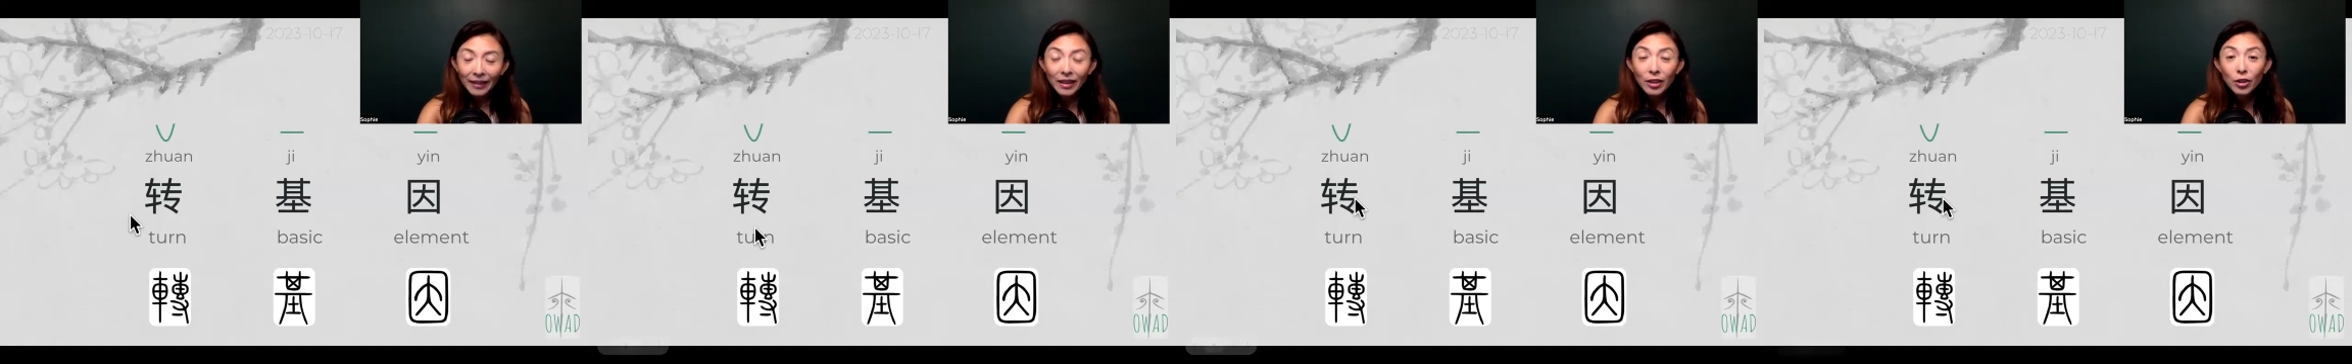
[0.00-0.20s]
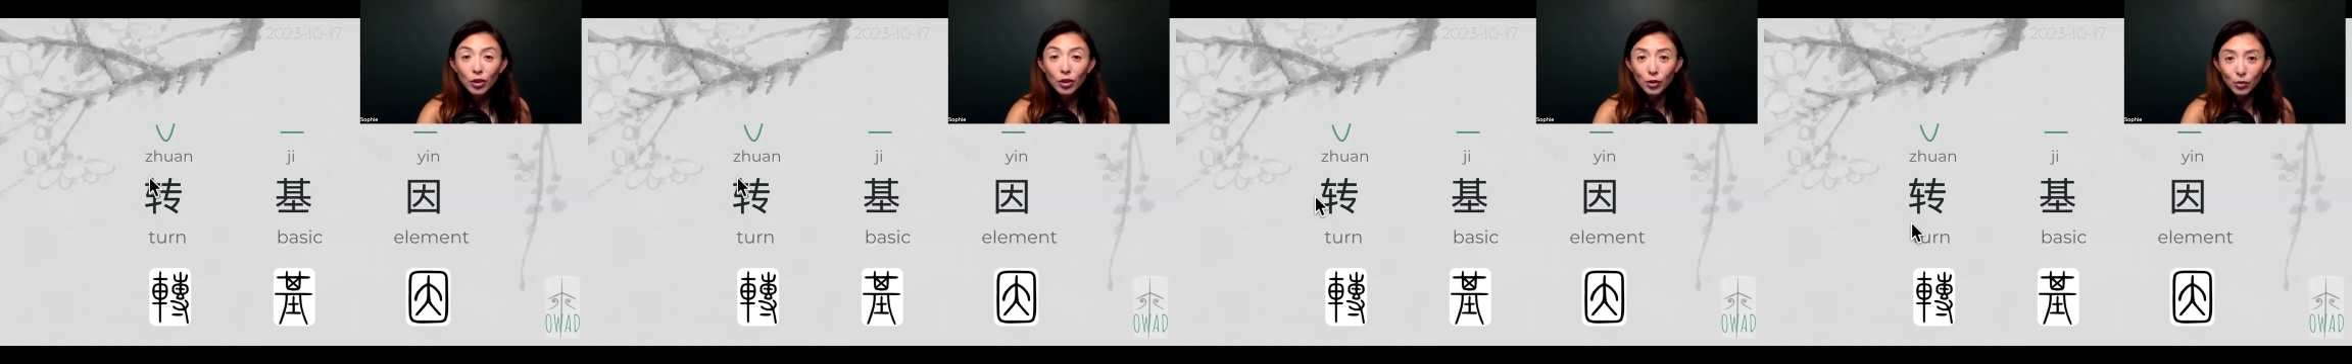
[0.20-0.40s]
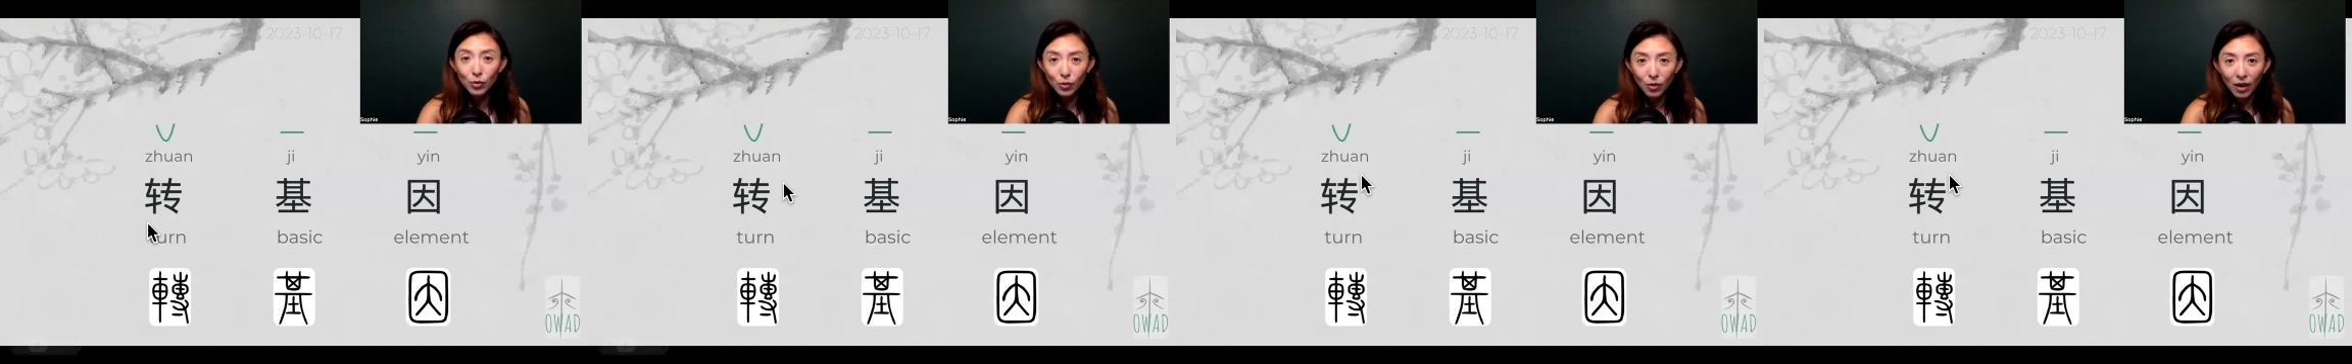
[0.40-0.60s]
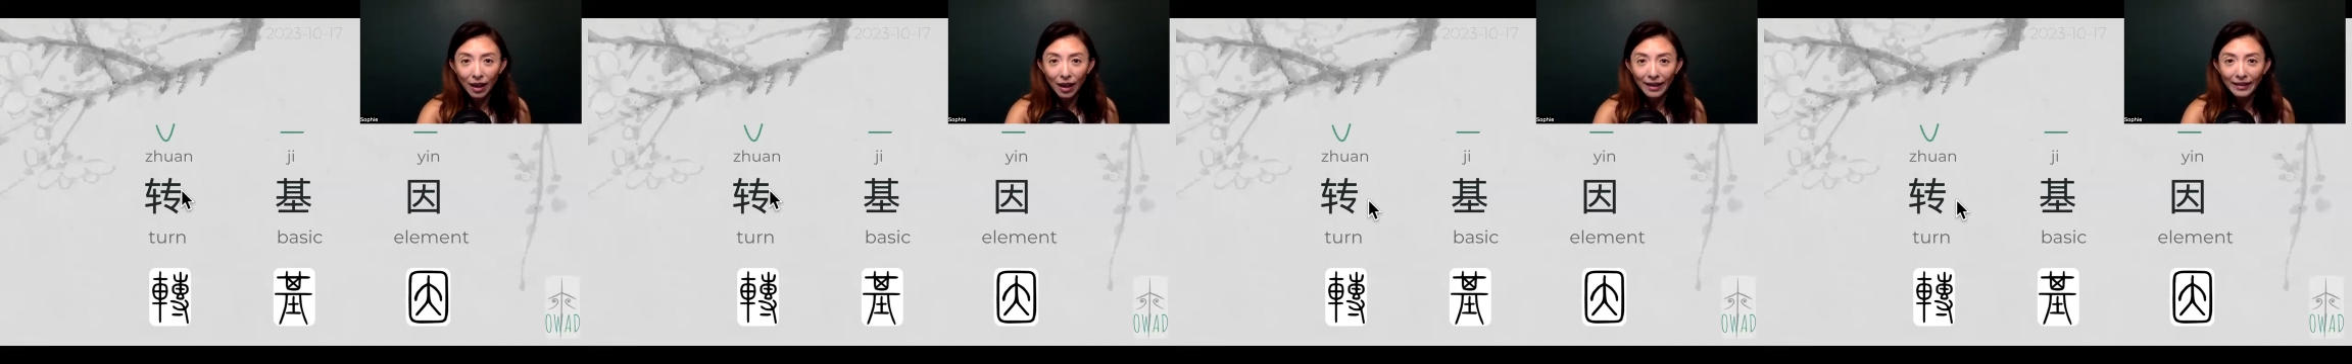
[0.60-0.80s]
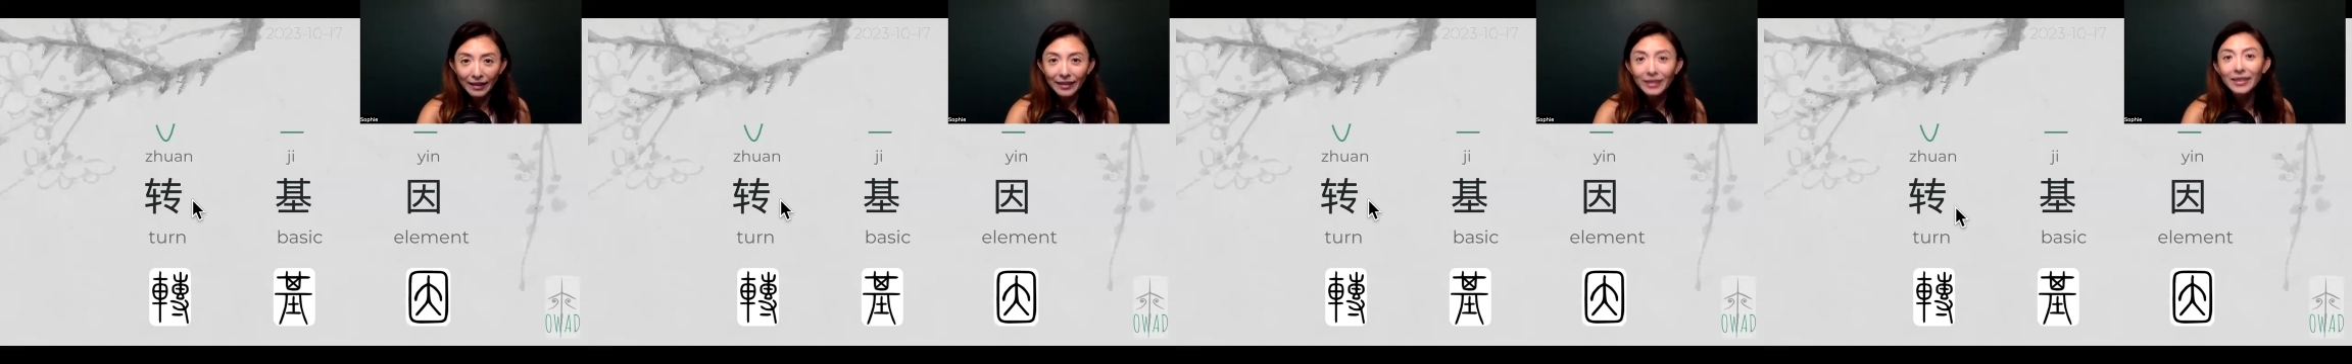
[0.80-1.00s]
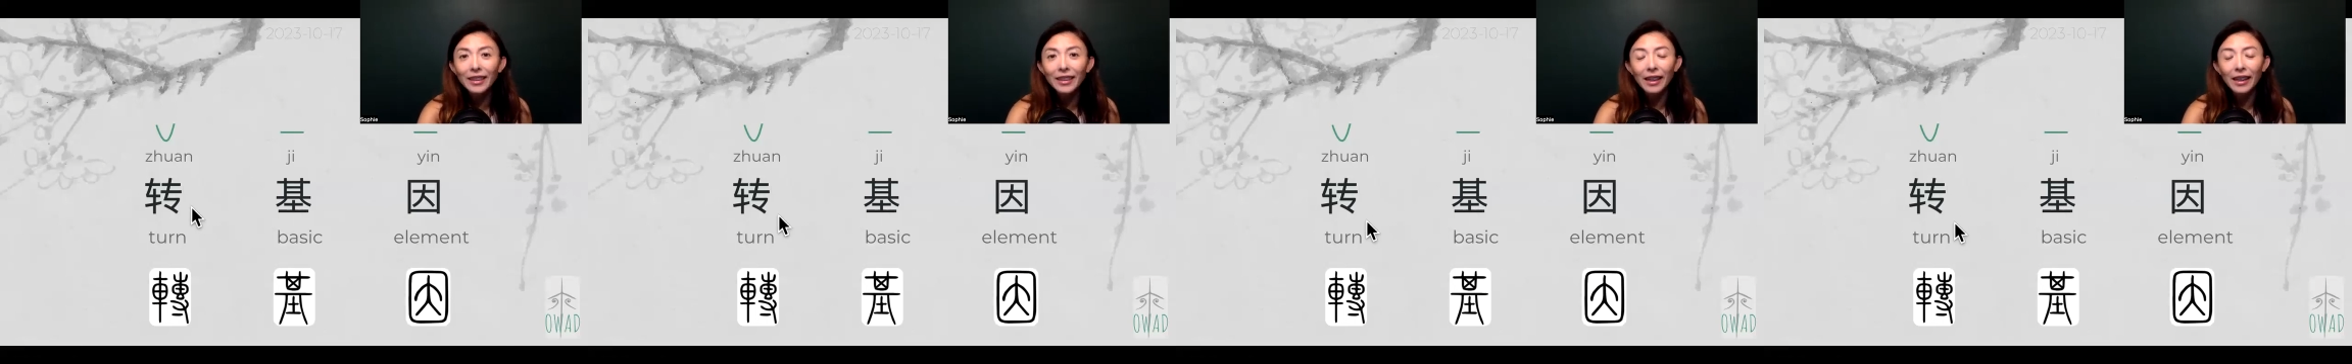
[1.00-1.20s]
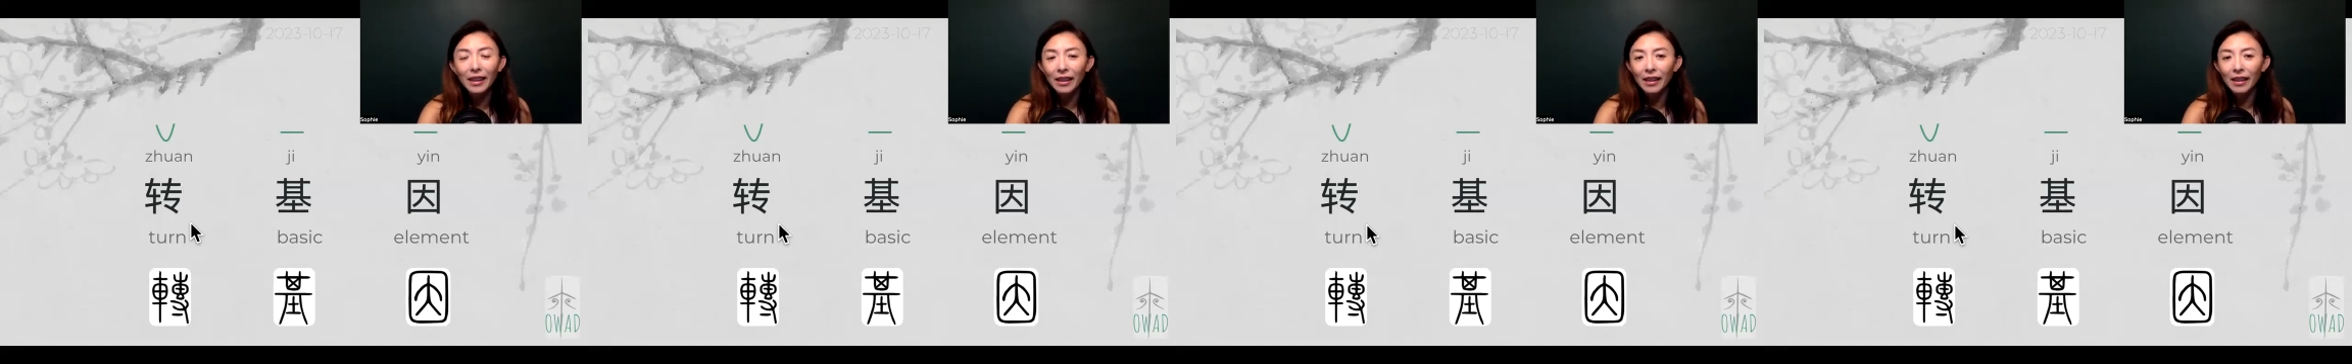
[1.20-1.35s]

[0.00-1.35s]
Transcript: then zhuǎn.